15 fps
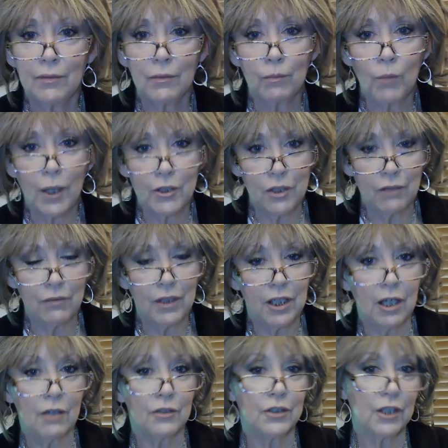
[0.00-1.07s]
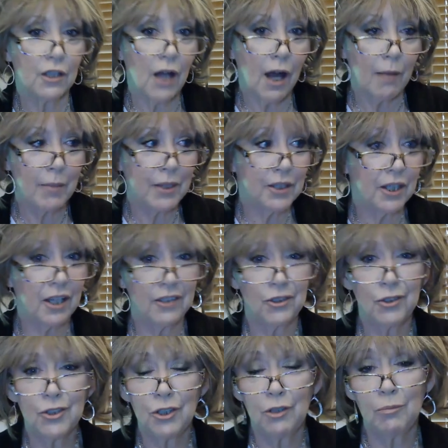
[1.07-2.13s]
watching videos and commenting on
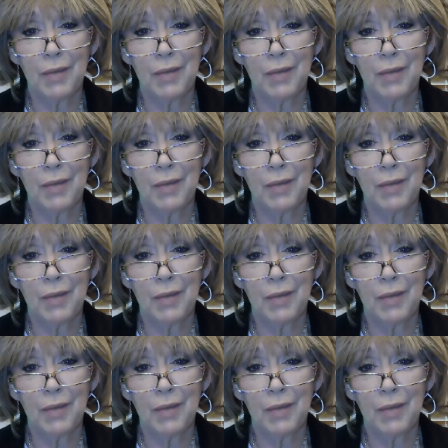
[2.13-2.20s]
YouTube,